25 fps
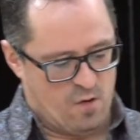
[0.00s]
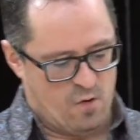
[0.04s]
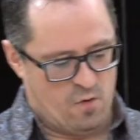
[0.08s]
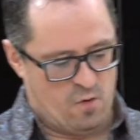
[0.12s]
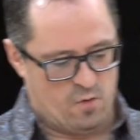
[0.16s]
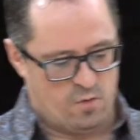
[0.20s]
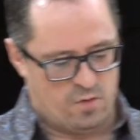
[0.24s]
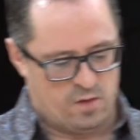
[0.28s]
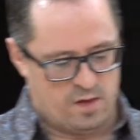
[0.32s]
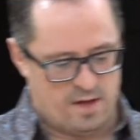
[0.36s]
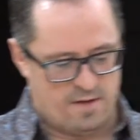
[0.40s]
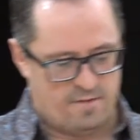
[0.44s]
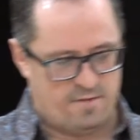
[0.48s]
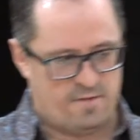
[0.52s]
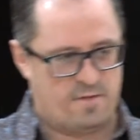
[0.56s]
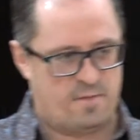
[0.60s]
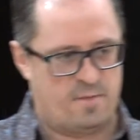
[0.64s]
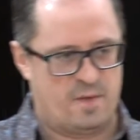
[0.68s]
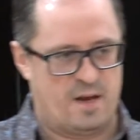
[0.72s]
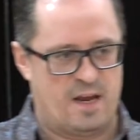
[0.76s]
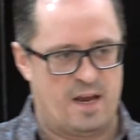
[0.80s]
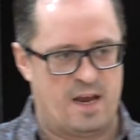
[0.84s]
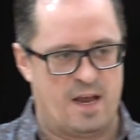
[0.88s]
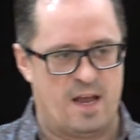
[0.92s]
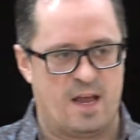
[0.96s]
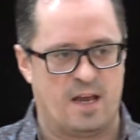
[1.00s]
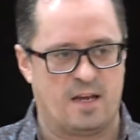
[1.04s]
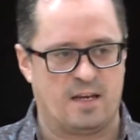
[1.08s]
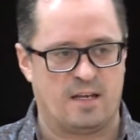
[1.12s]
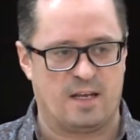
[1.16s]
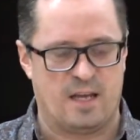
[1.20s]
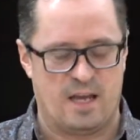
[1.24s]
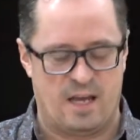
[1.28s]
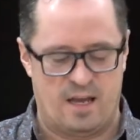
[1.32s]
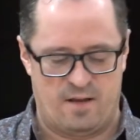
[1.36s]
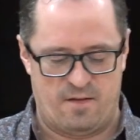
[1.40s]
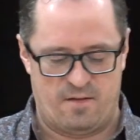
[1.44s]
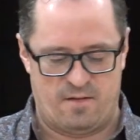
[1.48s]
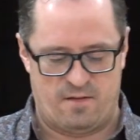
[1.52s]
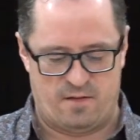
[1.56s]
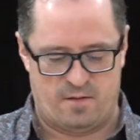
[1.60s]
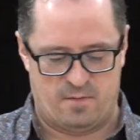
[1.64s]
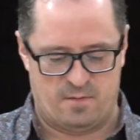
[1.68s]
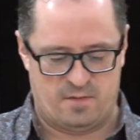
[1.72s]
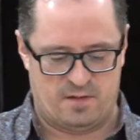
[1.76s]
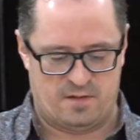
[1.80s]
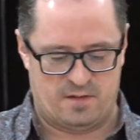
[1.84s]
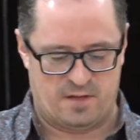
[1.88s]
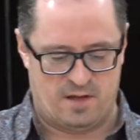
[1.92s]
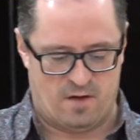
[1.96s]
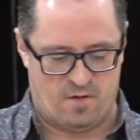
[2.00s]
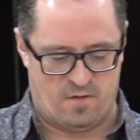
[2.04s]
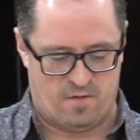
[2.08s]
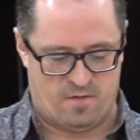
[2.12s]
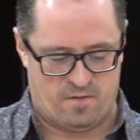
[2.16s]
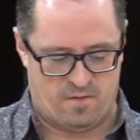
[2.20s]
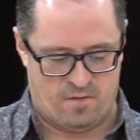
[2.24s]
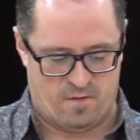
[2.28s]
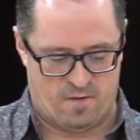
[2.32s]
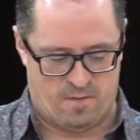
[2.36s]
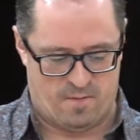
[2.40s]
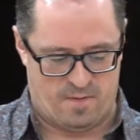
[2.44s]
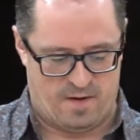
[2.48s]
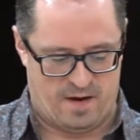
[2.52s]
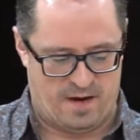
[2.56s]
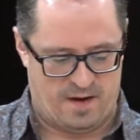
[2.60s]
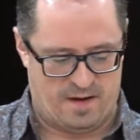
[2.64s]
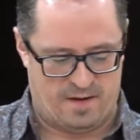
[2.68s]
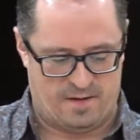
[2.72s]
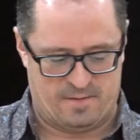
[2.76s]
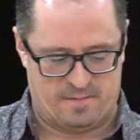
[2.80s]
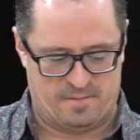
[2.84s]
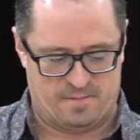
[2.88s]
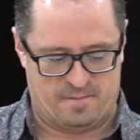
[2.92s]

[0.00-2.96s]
who loved me and gave himself for me.